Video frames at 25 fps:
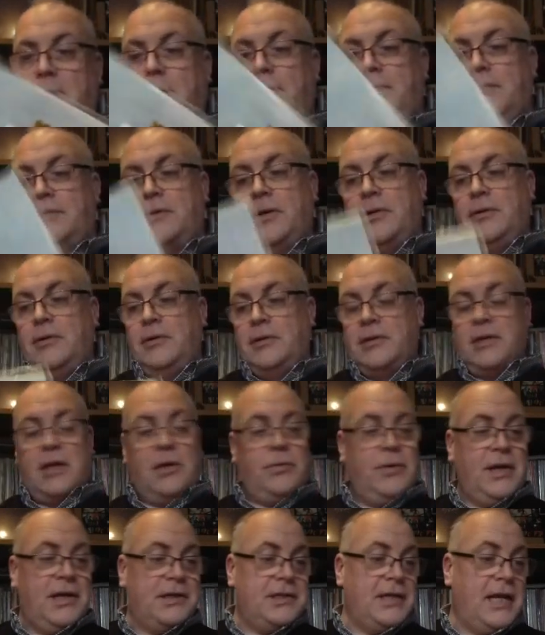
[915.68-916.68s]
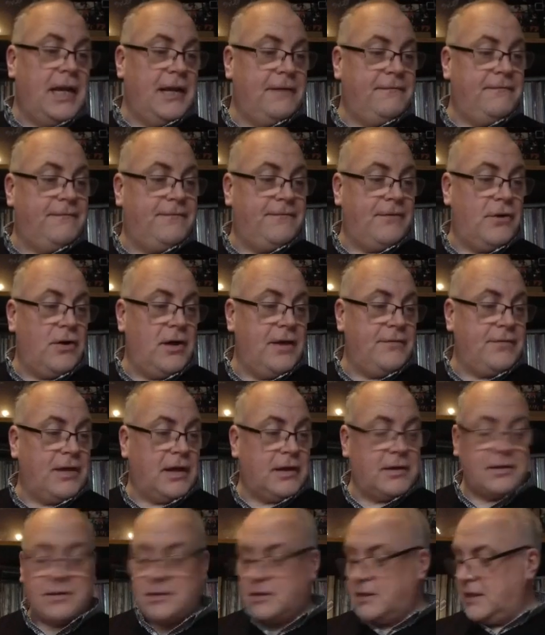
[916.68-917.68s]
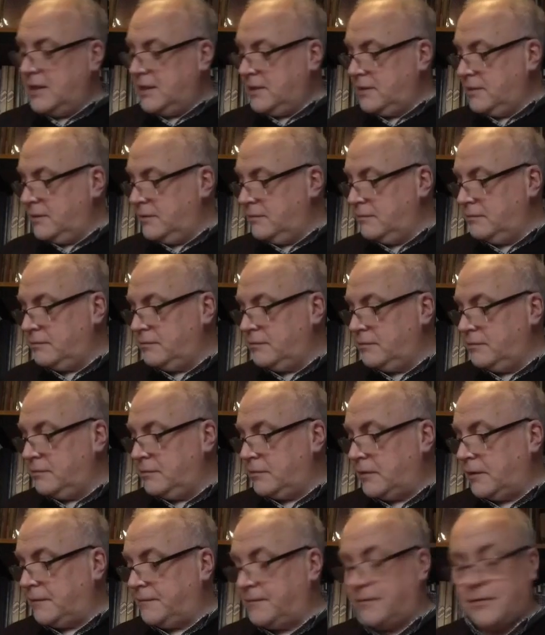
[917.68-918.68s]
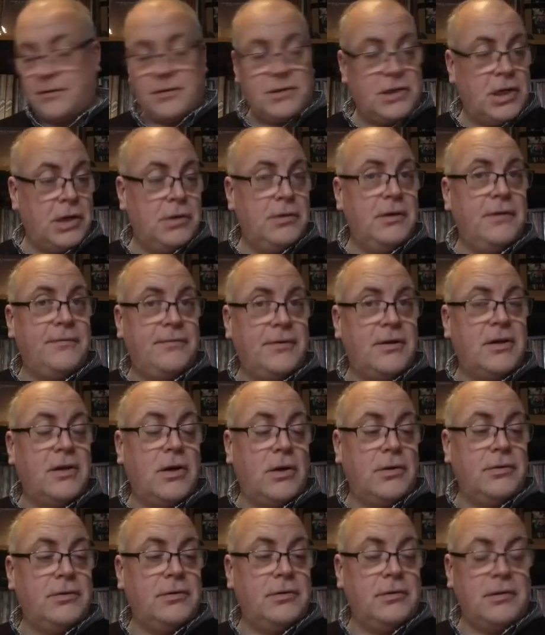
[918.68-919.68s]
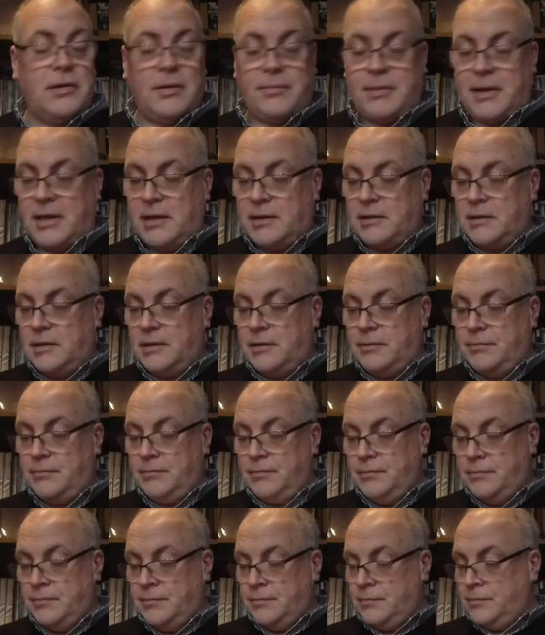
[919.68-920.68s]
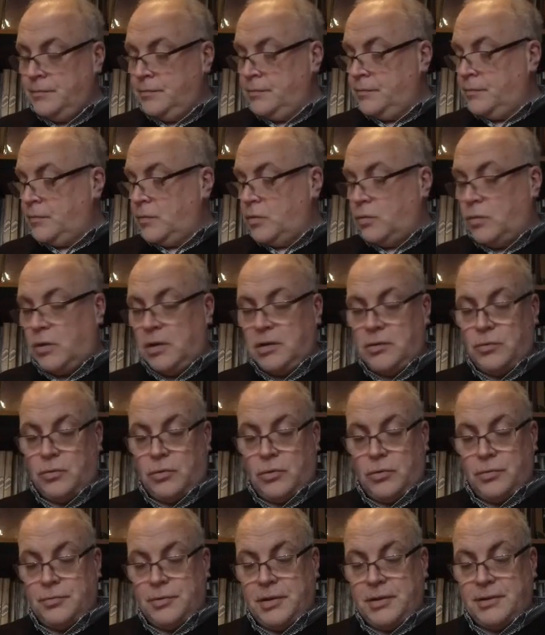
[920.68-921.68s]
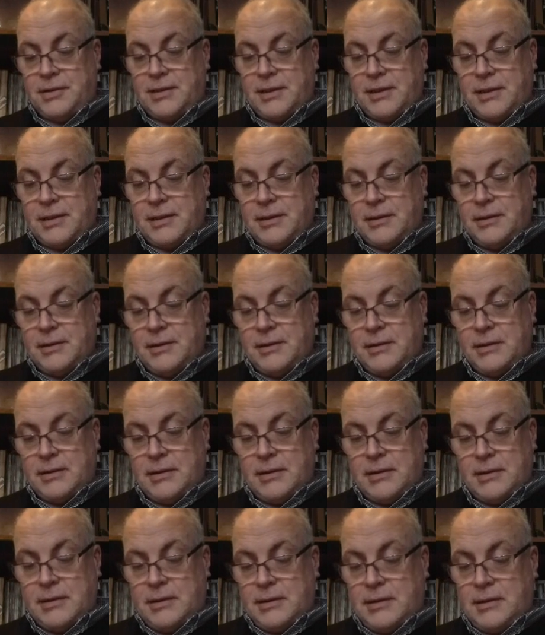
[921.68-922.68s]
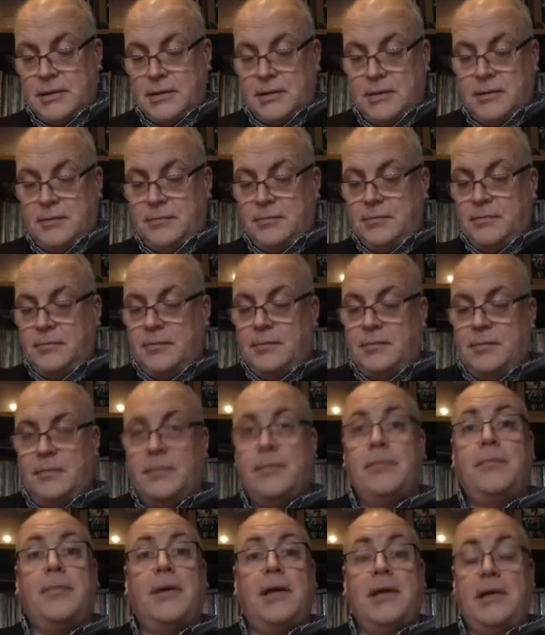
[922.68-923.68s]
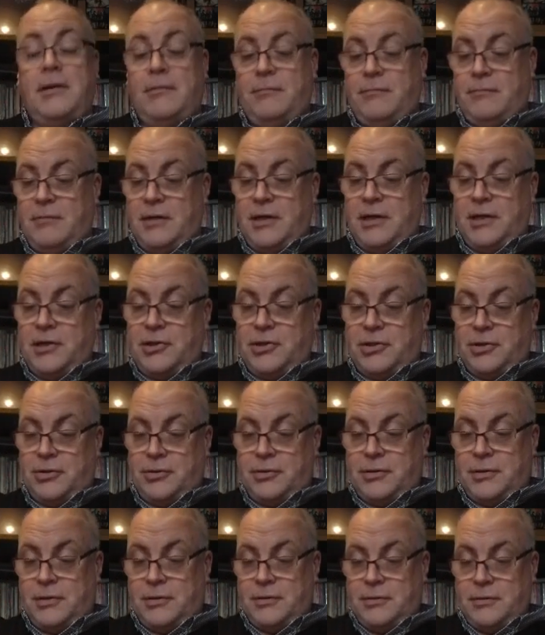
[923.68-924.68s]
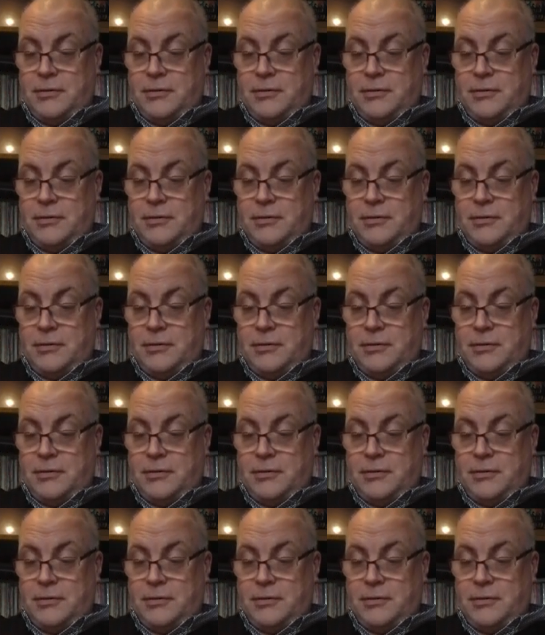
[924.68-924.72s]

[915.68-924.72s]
So it looks like we actually had five out, because I'd totally forgotten about Wonderwall music being reissued.